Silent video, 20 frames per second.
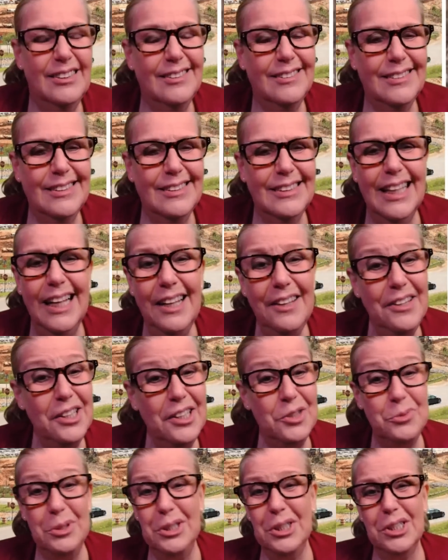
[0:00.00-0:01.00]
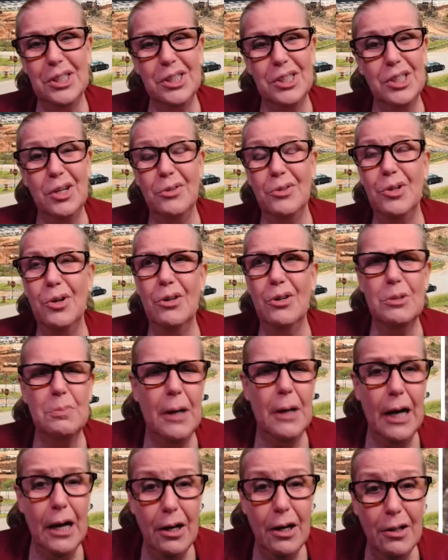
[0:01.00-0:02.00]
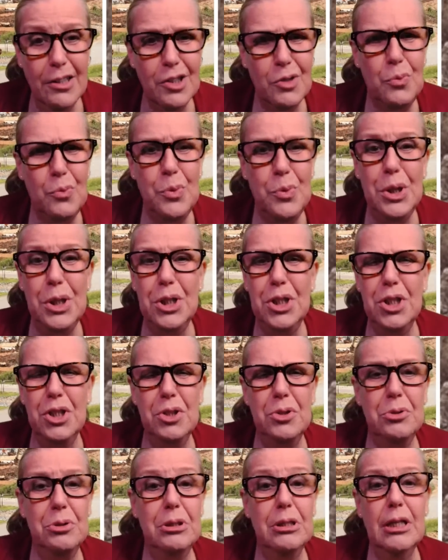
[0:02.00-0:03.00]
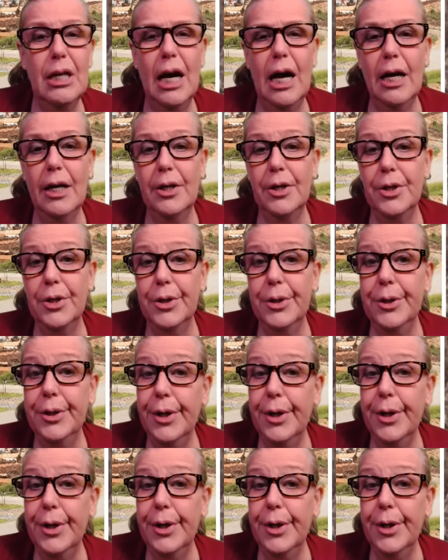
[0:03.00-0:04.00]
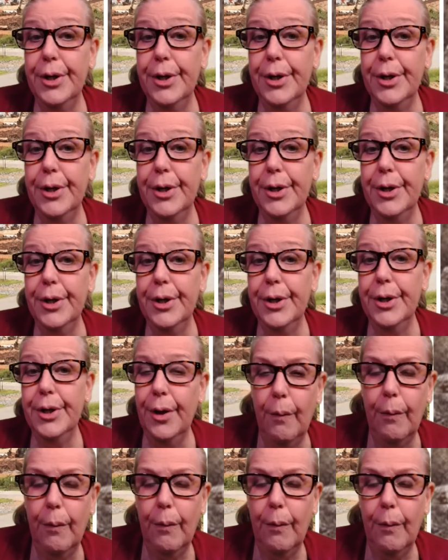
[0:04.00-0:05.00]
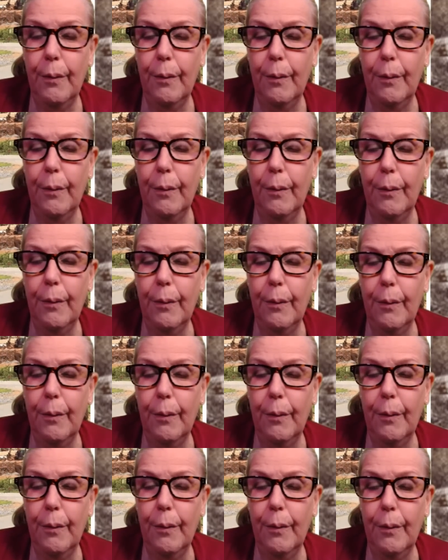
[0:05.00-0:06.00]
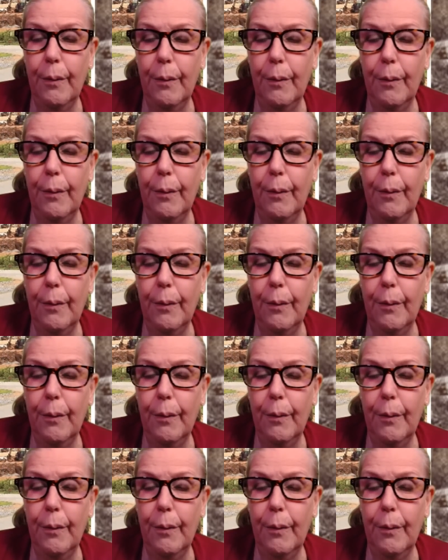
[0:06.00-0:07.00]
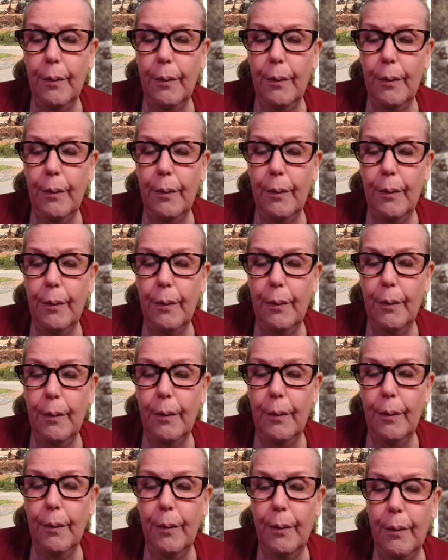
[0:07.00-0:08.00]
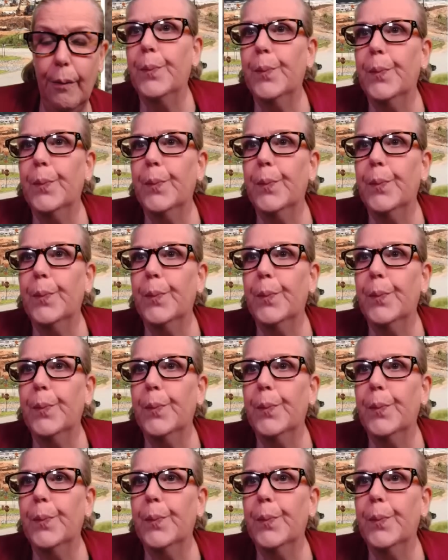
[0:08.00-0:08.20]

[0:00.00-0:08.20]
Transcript: a lot of things we just don't know. As parents, we do not know. Um, simple example.